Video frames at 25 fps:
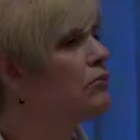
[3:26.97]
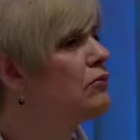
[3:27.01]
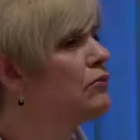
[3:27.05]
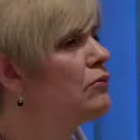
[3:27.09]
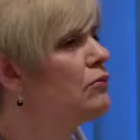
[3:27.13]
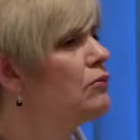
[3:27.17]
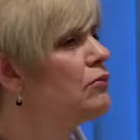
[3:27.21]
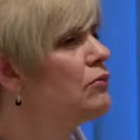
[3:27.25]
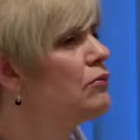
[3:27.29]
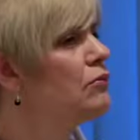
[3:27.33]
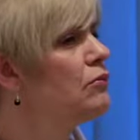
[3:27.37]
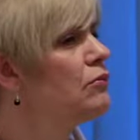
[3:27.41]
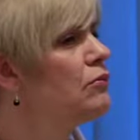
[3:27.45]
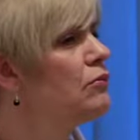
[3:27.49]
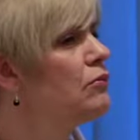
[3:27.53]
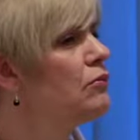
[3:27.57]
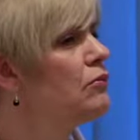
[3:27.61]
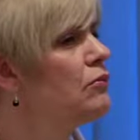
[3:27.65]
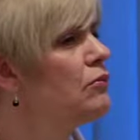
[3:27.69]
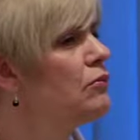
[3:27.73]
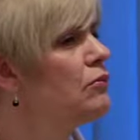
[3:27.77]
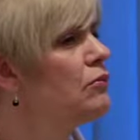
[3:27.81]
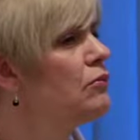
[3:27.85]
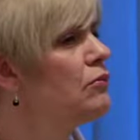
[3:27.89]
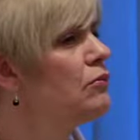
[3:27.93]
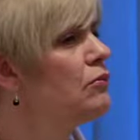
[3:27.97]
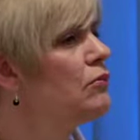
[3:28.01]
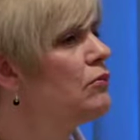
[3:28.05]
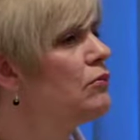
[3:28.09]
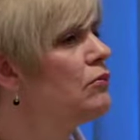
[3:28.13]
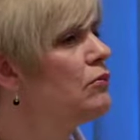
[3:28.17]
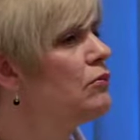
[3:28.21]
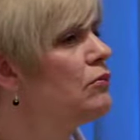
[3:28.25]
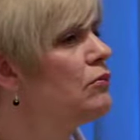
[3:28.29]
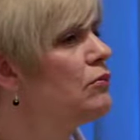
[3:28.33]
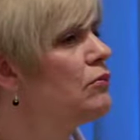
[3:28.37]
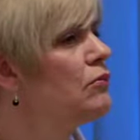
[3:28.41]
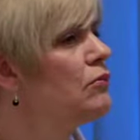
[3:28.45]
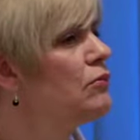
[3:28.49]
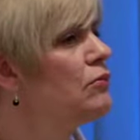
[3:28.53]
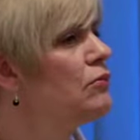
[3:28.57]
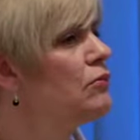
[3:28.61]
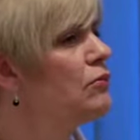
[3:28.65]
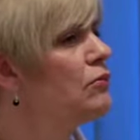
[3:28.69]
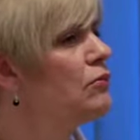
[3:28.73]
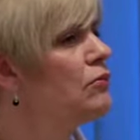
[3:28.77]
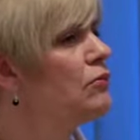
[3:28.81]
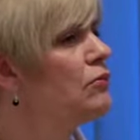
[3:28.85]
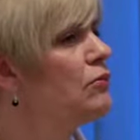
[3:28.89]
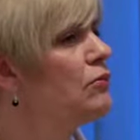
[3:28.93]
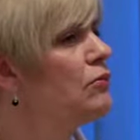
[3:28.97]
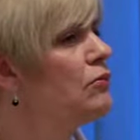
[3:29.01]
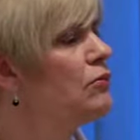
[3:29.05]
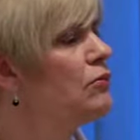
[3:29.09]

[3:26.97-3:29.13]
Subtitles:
So the virtual wards themselves, the